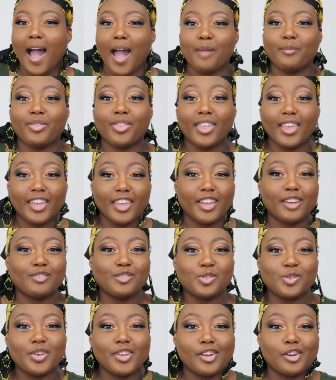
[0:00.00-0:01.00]
I'm thinking
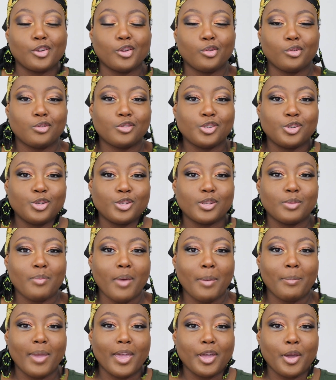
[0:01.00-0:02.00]
of doing a Go Choosing
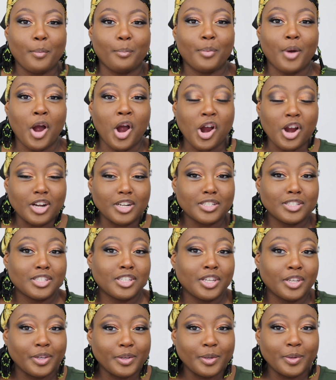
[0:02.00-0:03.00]
My Makeup part
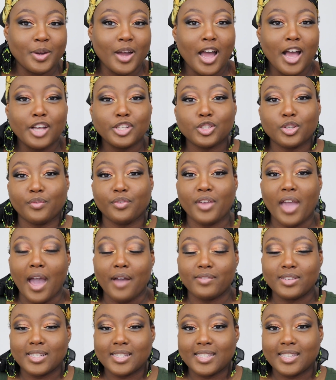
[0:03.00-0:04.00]
2. So if you
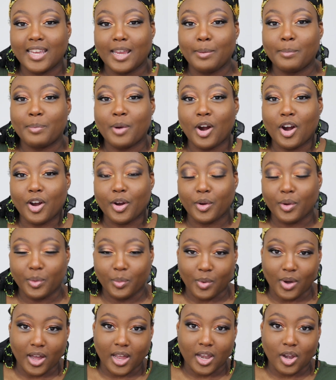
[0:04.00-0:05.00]
haven't seen part
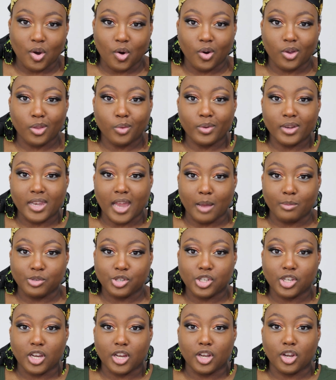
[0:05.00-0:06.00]
1 or the
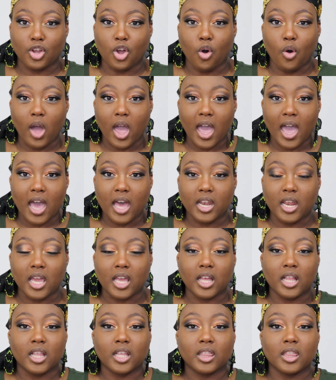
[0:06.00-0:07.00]
redemption, go ahead
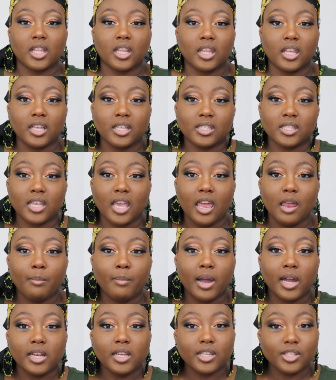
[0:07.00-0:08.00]
and click the links
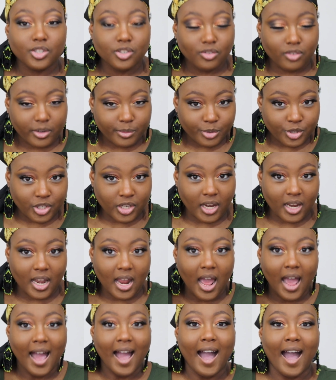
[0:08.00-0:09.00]
in my
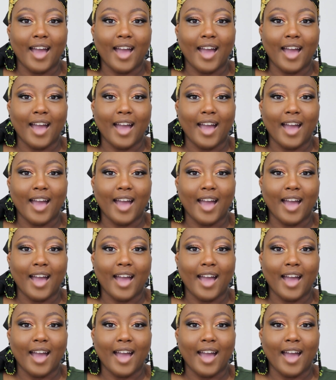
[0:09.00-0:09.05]
description.